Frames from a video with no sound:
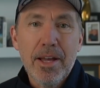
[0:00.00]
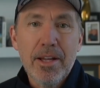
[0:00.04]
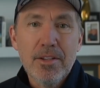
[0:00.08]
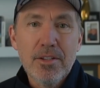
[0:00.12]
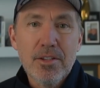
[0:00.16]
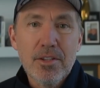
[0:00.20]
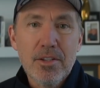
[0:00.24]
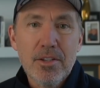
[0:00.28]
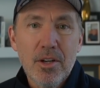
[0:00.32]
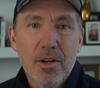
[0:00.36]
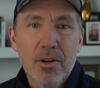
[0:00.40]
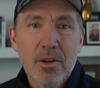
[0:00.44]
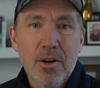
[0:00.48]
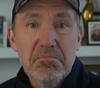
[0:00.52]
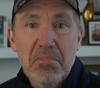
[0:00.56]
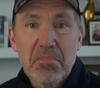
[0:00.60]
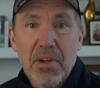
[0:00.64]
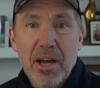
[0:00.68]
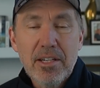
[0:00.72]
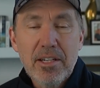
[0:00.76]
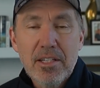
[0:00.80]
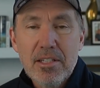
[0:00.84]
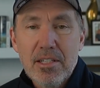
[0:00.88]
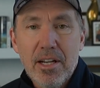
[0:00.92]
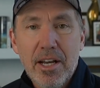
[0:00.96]
And so
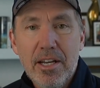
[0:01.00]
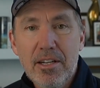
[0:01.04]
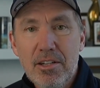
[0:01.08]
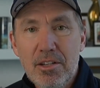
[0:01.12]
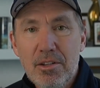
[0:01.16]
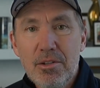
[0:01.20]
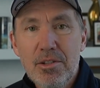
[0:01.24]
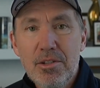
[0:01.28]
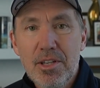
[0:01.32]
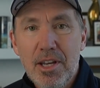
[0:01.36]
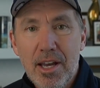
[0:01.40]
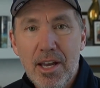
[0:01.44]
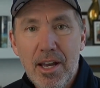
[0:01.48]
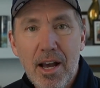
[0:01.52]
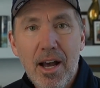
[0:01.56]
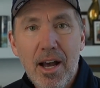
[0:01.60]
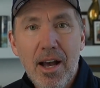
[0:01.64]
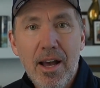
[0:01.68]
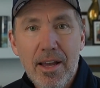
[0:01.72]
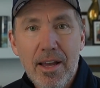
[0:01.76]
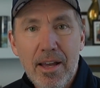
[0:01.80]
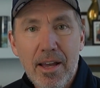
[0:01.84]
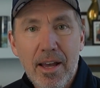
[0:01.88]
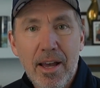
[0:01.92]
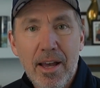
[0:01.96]
I just like to use
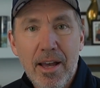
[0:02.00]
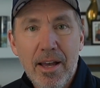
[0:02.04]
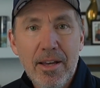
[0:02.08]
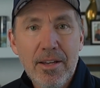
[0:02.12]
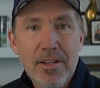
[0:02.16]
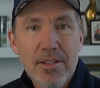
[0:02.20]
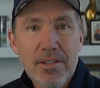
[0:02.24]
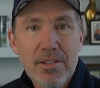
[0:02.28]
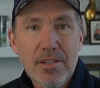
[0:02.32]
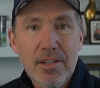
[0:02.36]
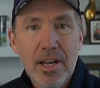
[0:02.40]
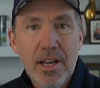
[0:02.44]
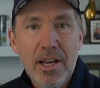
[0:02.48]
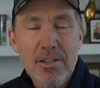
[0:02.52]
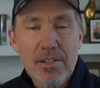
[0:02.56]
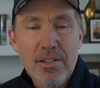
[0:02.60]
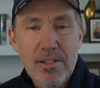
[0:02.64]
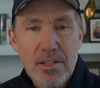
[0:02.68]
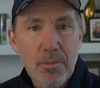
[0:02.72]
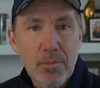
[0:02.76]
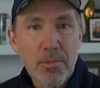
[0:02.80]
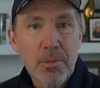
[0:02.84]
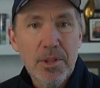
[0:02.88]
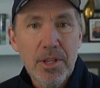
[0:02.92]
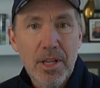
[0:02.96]
AI as
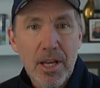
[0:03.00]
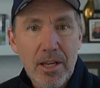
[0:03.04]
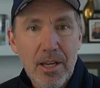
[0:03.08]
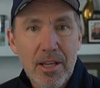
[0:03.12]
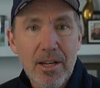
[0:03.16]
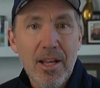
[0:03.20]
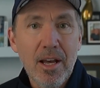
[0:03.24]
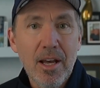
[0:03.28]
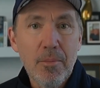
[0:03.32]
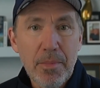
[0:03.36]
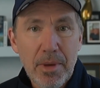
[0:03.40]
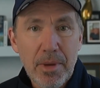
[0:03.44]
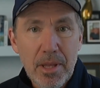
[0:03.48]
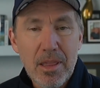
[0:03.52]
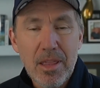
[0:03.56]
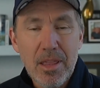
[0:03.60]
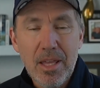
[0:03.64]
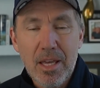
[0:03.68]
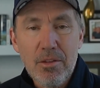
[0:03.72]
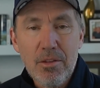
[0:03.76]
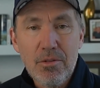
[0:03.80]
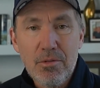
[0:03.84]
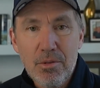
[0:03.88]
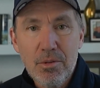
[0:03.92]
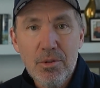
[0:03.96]
someone that can help me
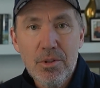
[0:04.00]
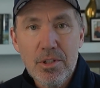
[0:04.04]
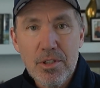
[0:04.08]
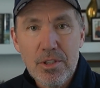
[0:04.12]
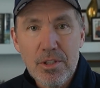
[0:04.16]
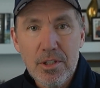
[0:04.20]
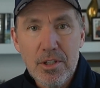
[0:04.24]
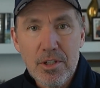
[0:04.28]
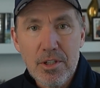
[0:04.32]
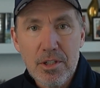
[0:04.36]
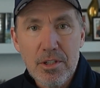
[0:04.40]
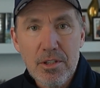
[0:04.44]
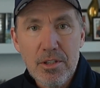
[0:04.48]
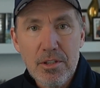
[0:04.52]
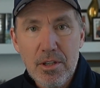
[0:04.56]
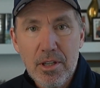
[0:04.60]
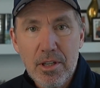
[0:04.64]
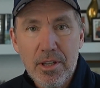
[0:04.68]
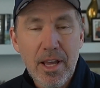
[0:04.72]
think through decisions.